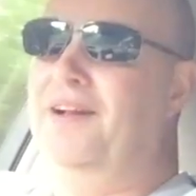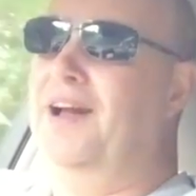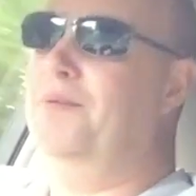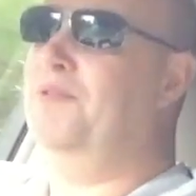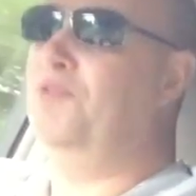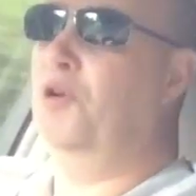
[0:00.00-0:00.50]

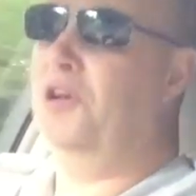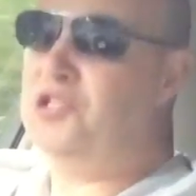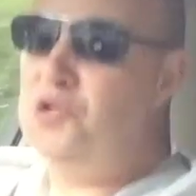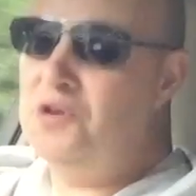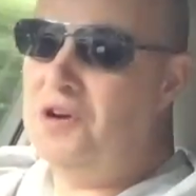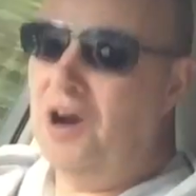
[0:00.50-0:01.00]
if you're not a
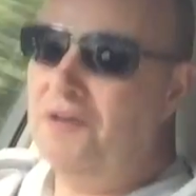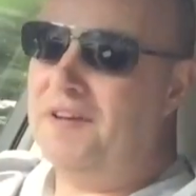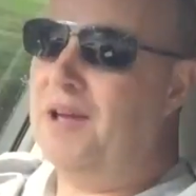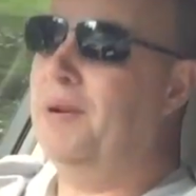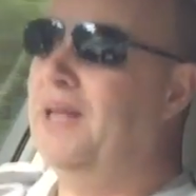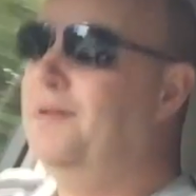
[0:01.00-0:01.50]
two-car
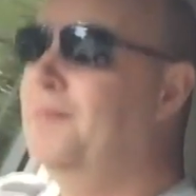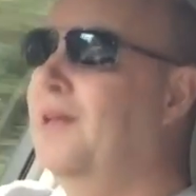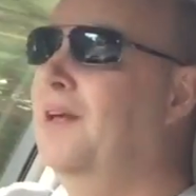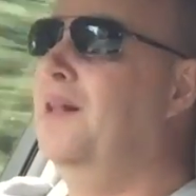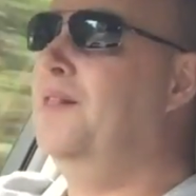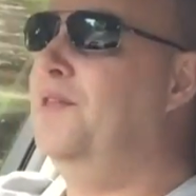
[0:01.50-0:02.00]
family,
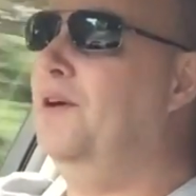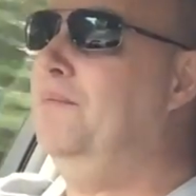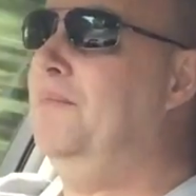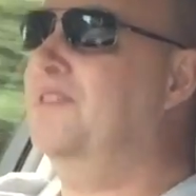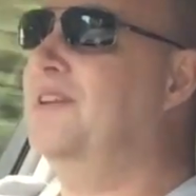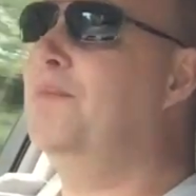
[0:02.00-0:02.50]
that
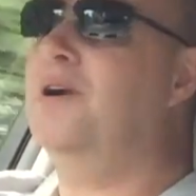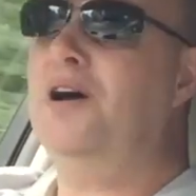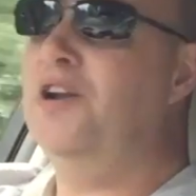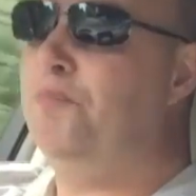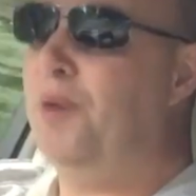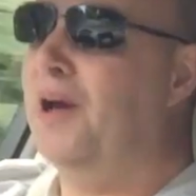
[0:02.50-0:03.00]
some
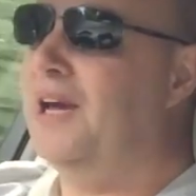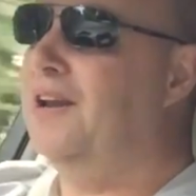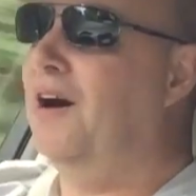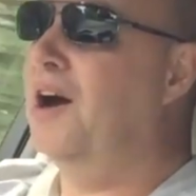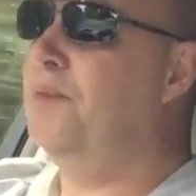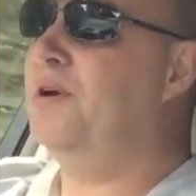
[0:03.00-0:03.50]
kind of plug-in
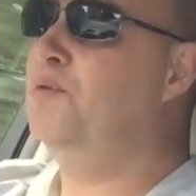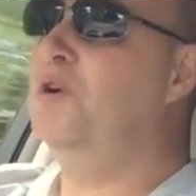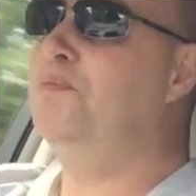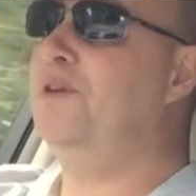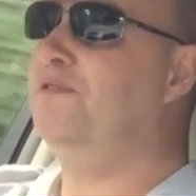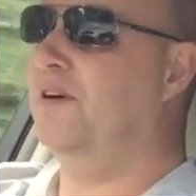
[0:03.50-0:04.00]
hybrid
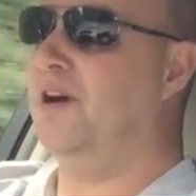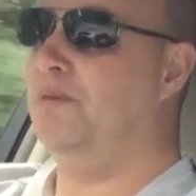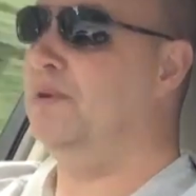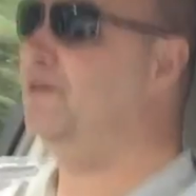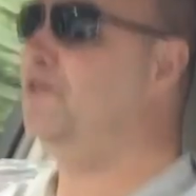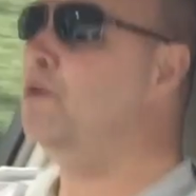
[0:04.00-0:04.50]
would be fine.
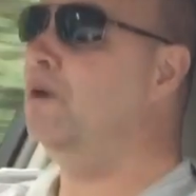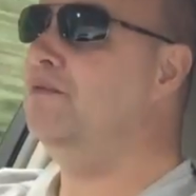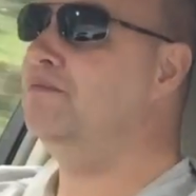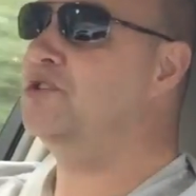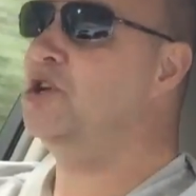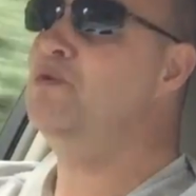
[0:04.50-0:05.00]
But if you're
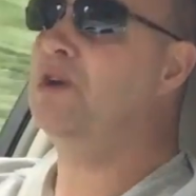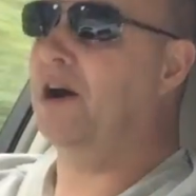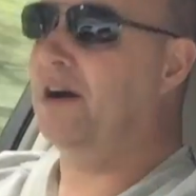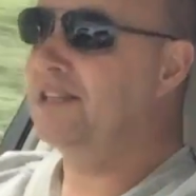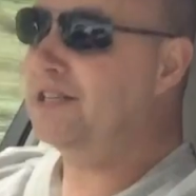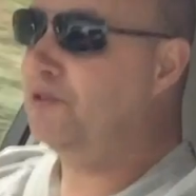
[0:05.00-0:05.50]
in two
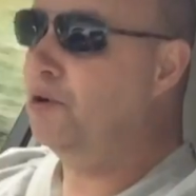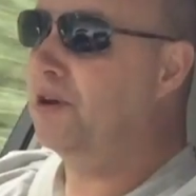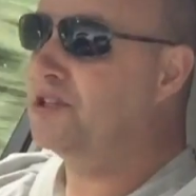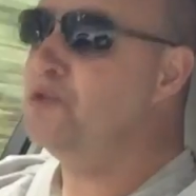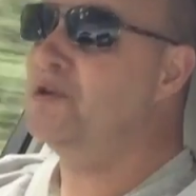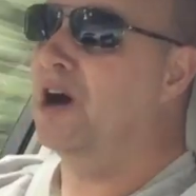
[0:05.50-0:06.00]
cars, if you're
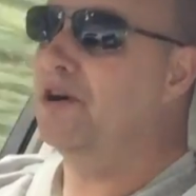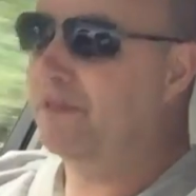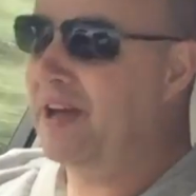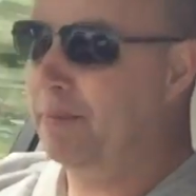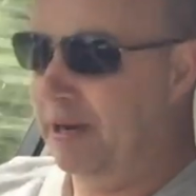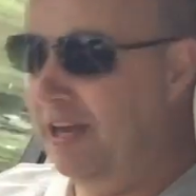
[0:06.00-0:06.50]
a two-car
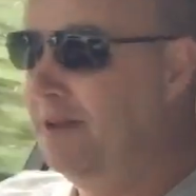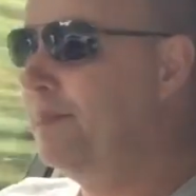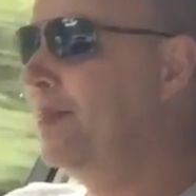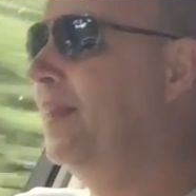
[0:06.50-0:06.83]
family,